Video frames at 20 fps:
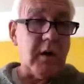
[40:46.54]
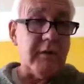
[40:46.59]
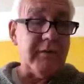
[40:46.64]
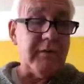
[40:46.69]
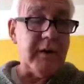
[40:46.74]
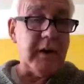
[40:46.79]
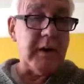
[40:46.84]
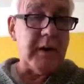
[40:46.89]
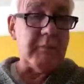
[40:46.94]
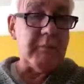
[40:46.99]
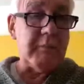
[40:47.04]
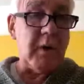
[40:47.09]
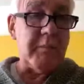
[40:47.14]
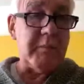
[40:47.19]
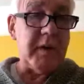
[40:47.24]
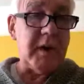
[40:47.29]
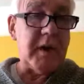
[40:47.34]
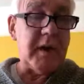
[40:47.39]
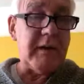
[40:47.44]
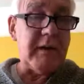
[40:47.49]
I think it
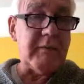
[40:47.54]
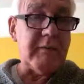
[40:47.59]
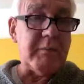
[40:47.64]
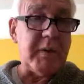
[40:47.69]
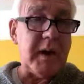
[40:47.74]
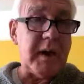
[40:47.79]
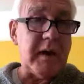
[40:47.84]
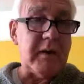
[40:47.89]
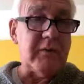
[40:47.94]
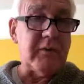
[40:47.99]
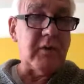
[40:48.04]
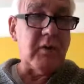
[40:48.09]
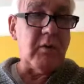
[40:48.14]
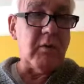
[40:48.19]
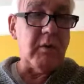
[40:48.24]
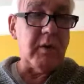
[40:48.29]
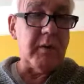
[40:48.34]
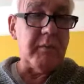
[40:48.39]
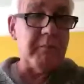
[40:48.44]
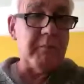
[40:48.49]
might be another package
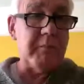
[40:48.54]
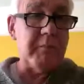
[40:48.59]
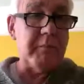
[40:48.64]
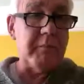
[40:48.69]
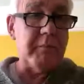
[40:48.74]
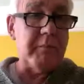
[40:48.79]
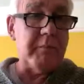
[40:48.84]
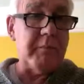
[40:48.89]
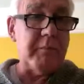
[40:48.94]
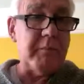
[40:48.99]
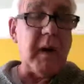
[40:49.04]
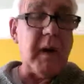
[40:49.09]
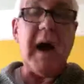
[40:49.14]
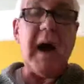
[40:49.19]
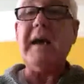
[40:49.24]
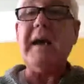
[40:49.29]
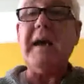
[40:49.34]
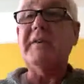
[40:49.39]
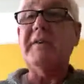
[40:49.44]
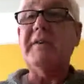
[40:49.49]
coin.
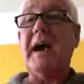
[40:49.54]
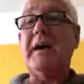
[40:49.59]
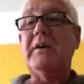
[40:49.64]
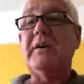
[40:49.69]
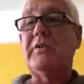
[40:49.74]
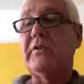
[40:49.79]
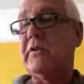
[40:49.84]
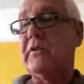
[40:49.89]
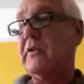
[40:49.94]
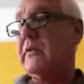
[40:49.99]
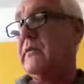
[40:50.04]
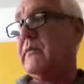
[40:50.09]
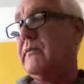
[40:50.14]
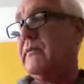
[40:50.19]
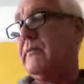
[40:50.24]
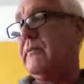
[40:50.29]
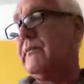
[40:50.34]
Aviation.